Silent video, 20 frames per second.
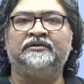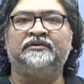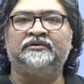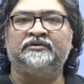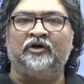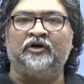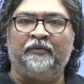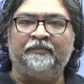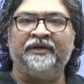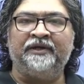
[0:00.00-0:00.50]

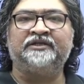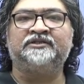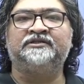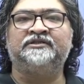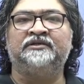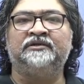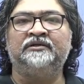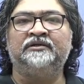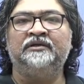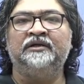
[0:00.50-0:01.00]
topics
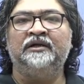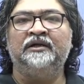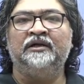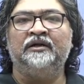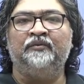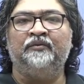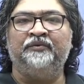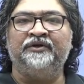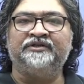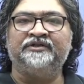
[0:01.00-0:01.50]

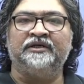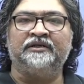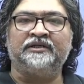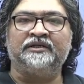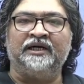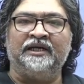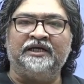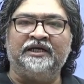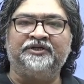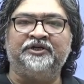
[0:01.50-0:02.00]
which are
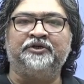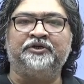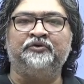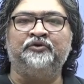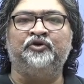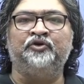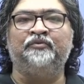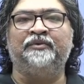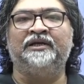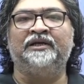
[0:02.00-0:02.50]
connected to
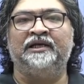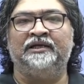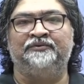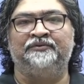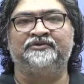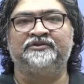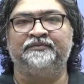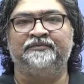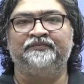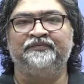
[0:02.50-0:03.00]
human
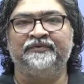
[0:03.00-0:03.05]
lives.